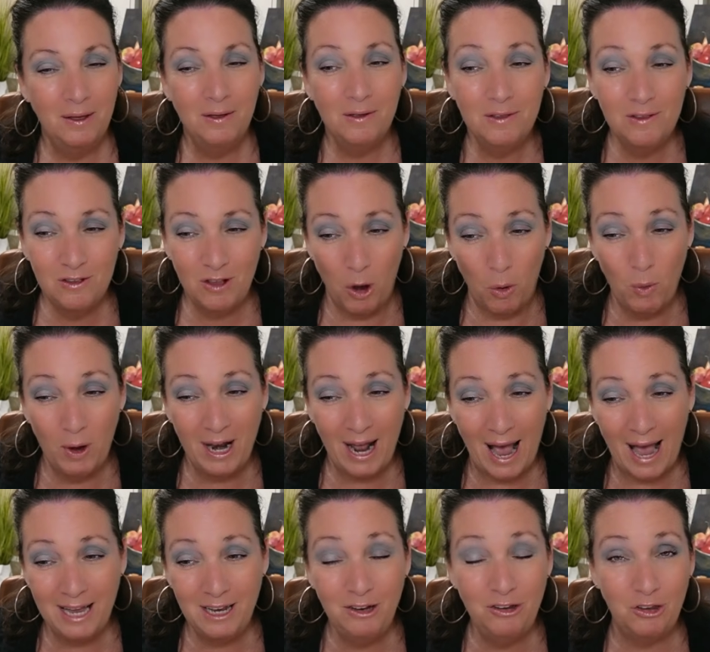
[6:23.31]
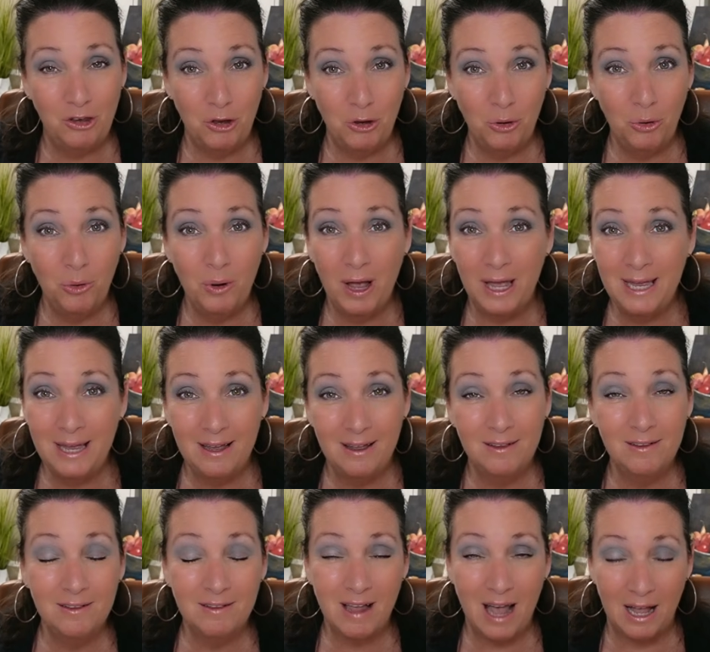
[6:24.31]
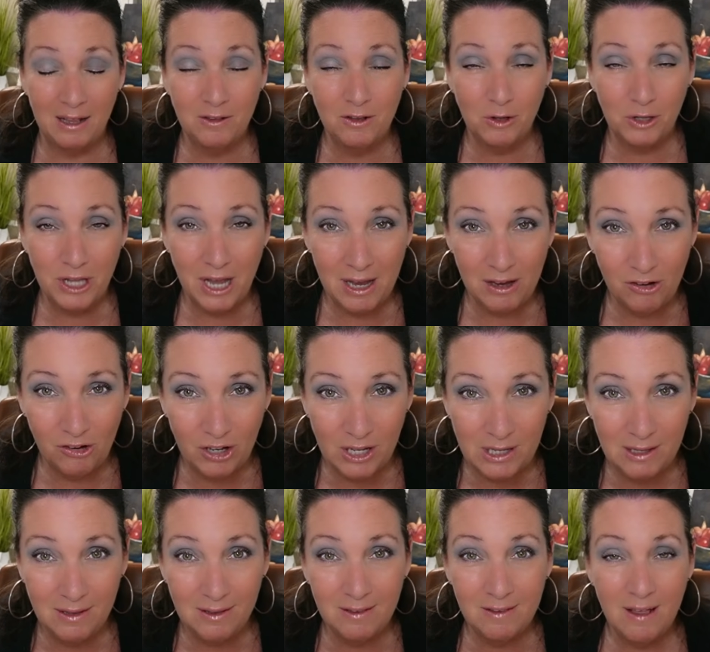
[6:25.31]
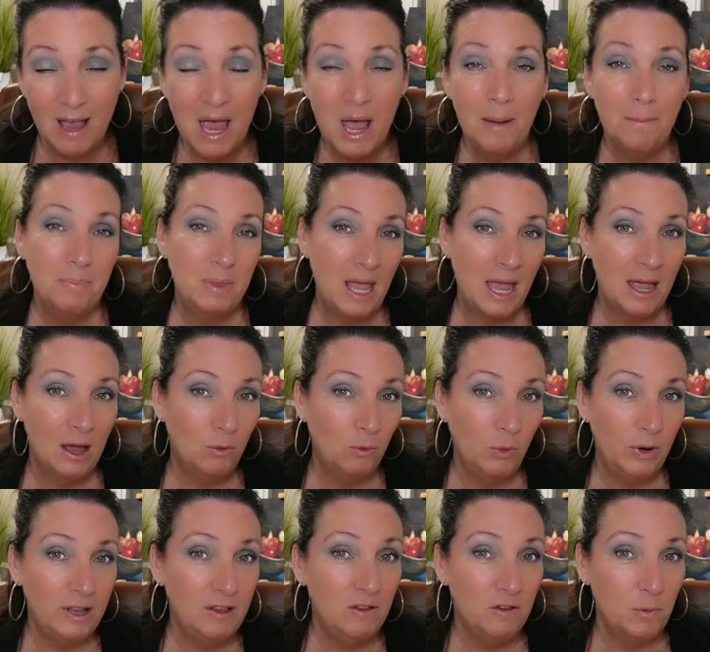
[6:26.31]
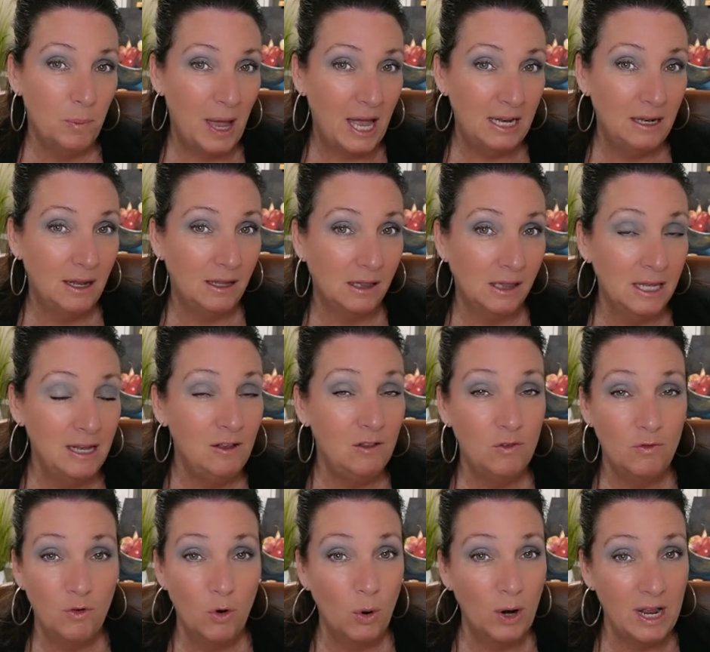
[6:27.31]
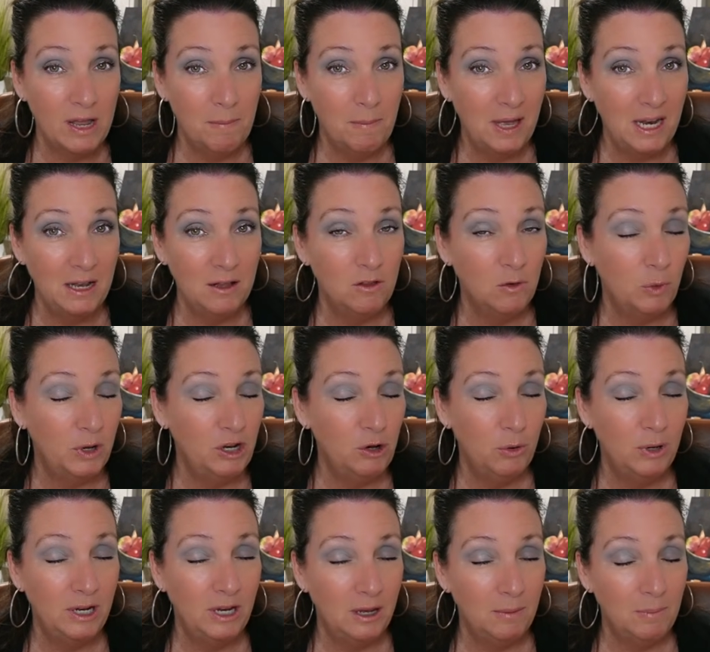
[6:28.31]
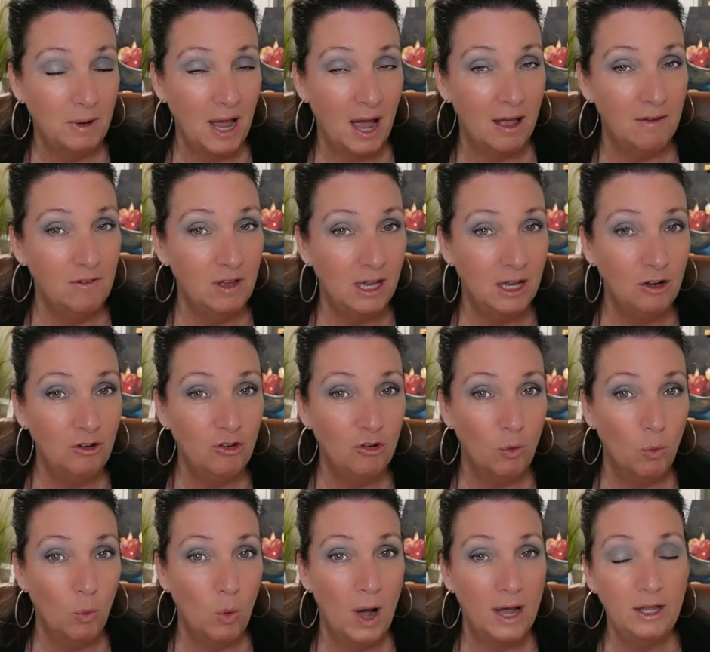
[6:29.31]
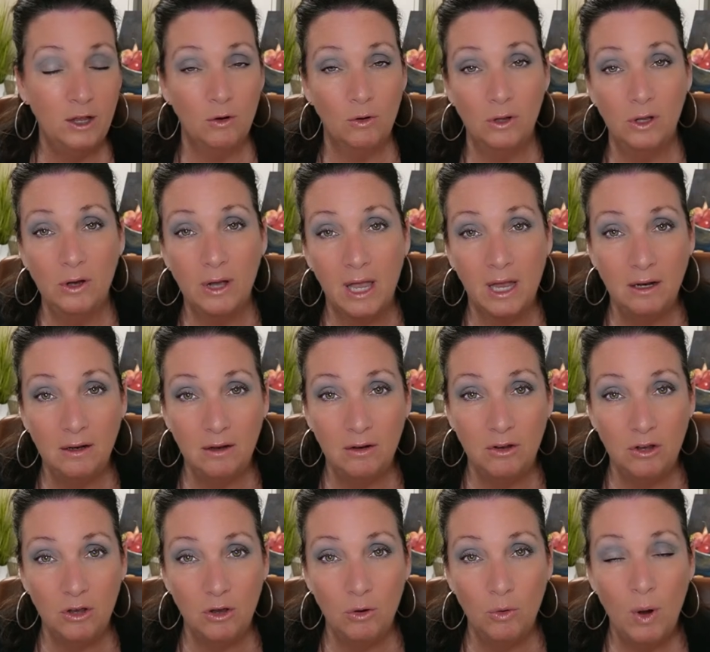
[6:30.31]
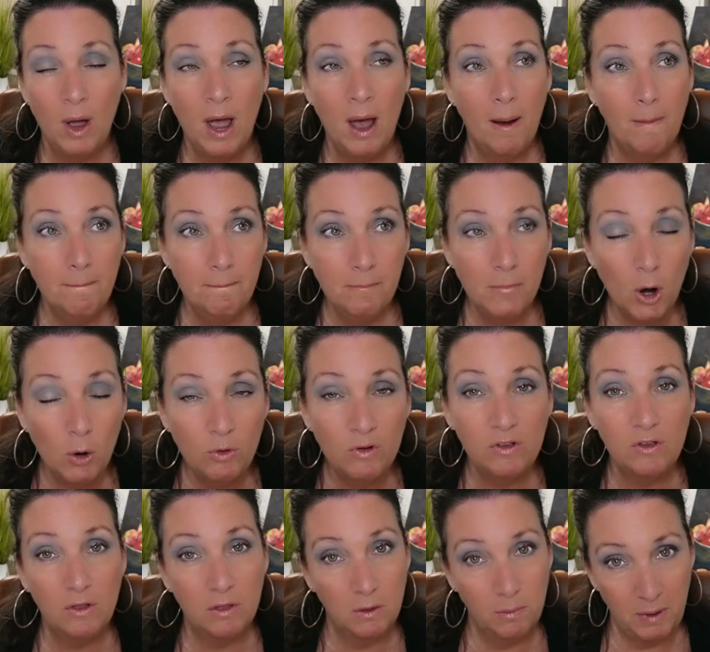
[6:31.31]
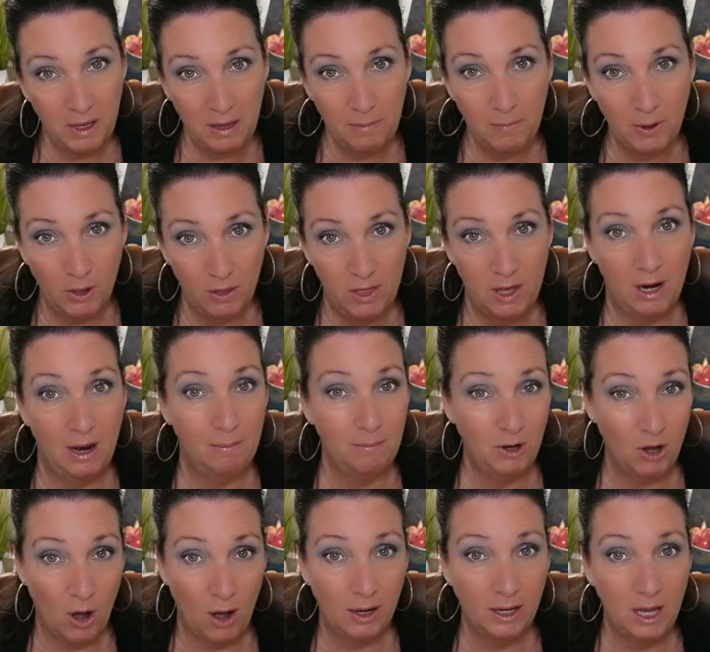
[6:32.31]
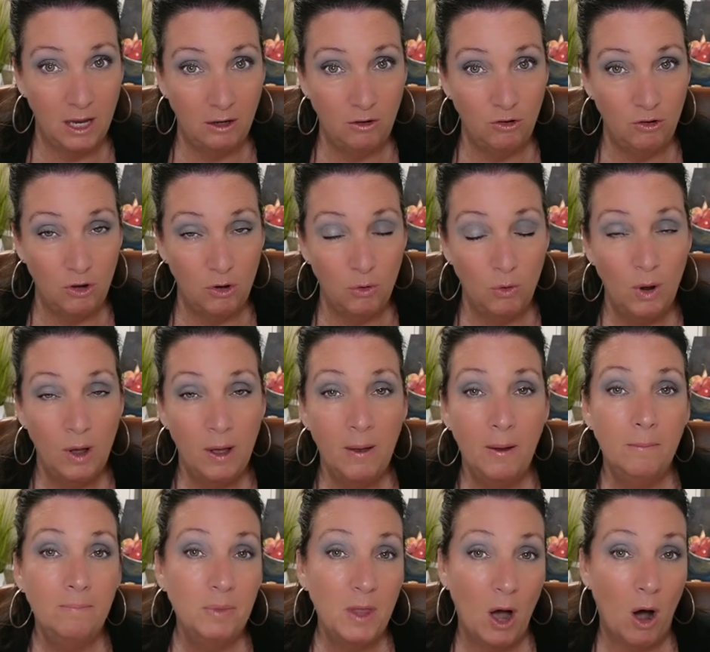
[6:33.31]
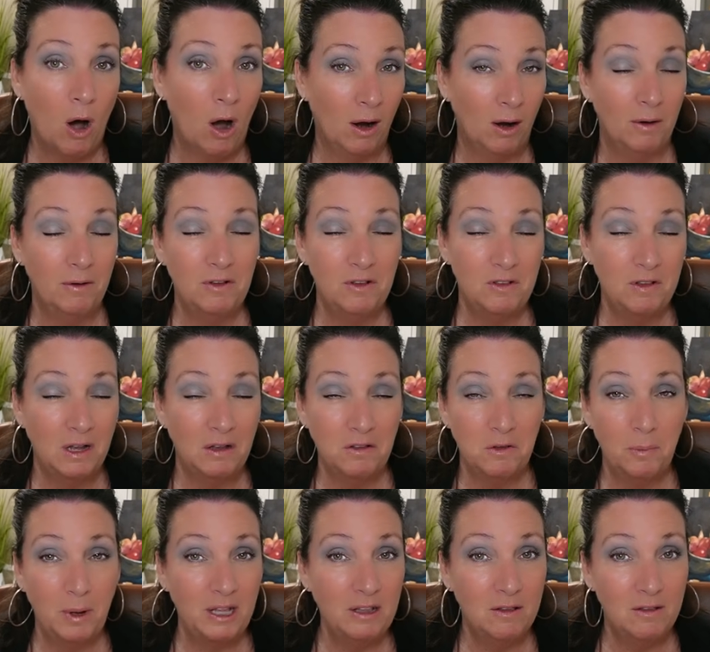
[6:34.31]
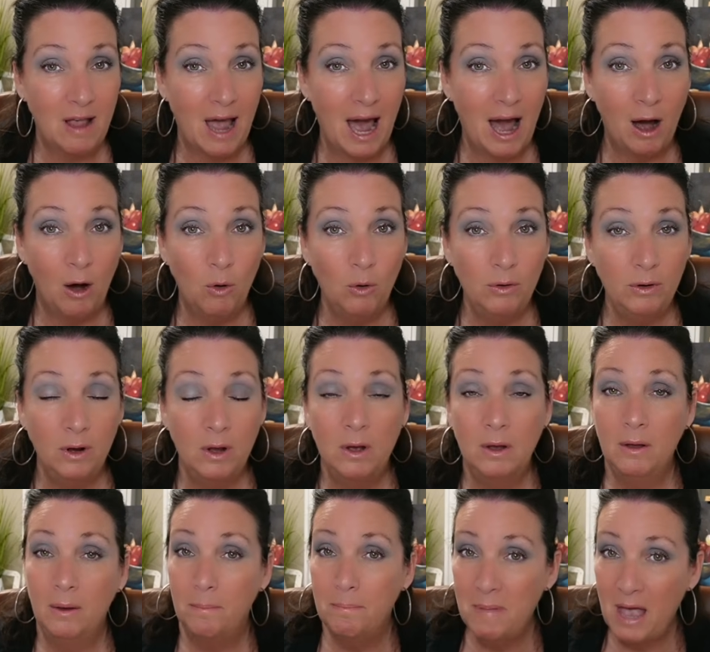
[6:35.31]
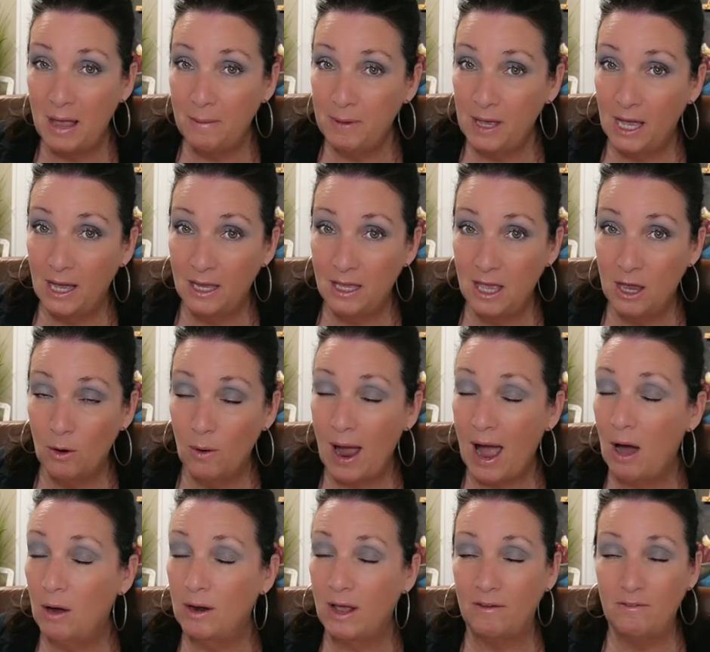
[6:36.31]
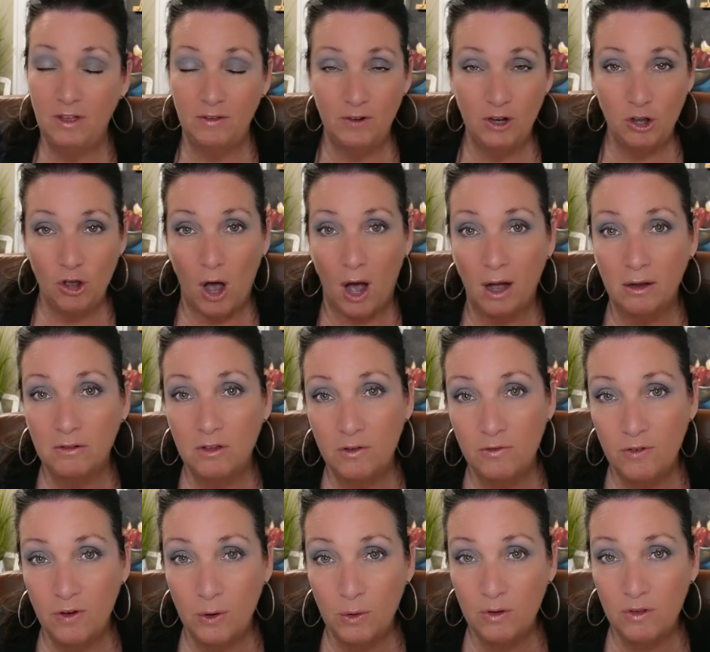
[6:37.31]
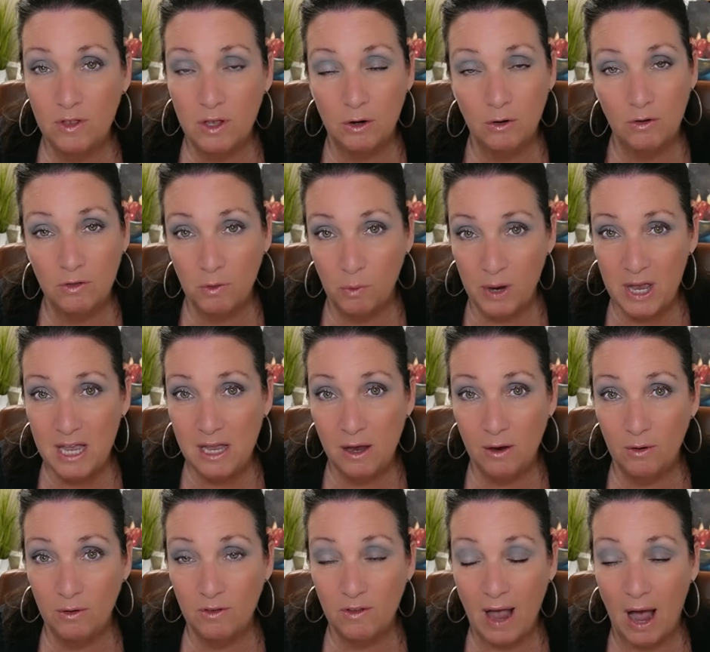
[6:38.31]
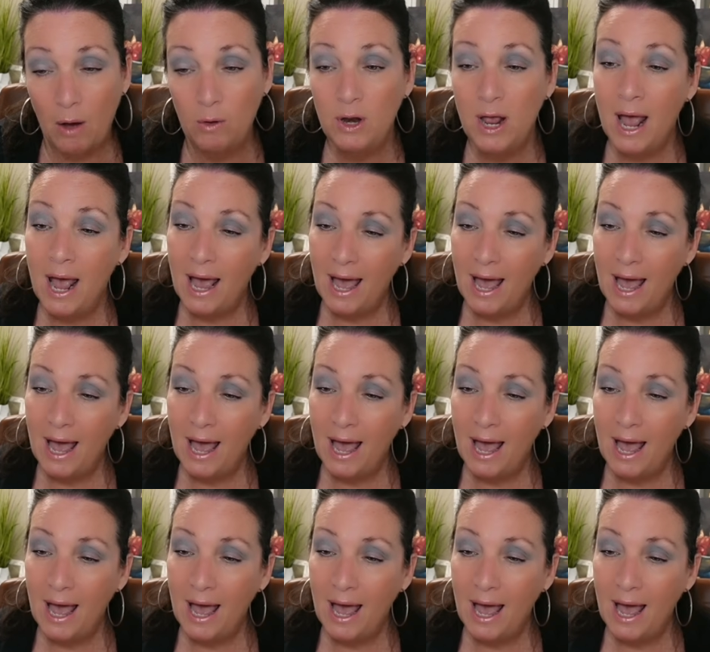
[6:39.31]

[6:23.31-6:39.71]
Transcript: So what I do is consultations, and we spend at least 40 minutes. We do a deep dive into what you're looking to do. Most of the people that I'm talking to are 6 months out, maybe a year out. I've even talked to folks that are 3 years out.